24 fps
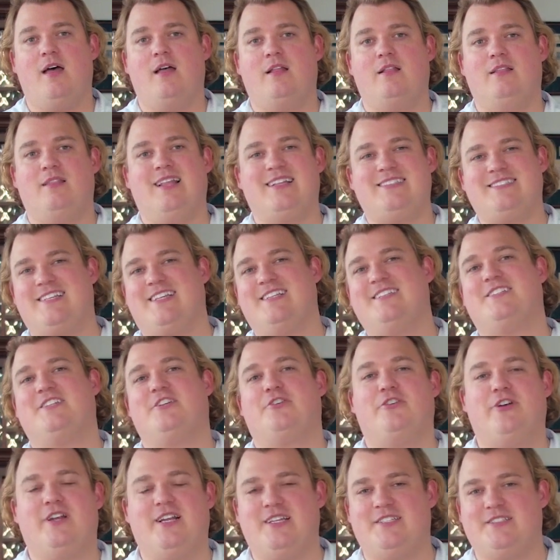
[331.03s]
Let's consider
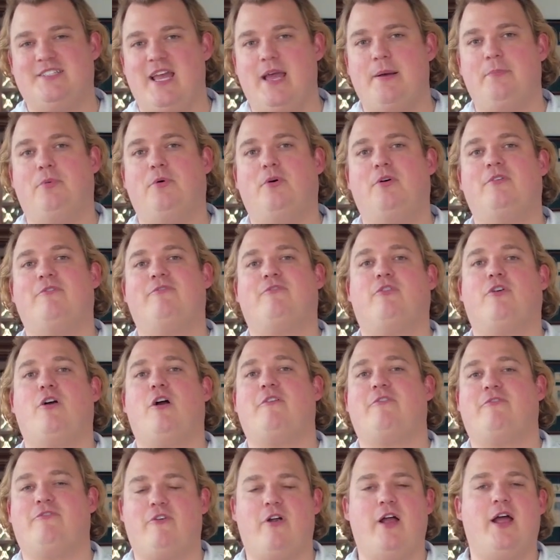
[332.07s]
an example for our
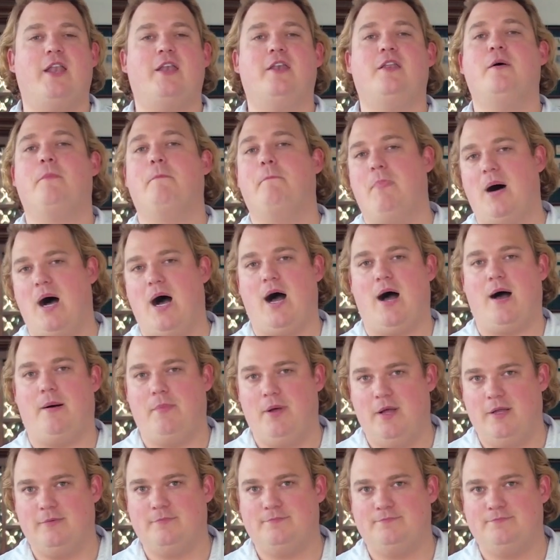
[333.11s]
friend Bob.